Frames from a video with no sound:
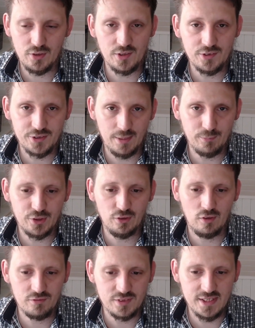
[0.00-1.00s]
consumption
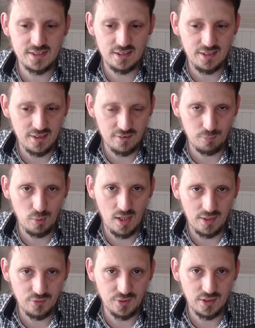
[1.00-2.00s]
of 6 liters per
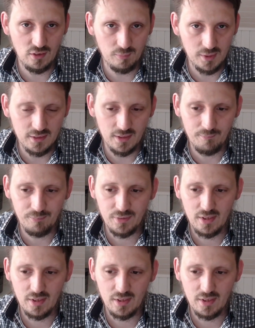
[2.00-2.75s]
100 kilometer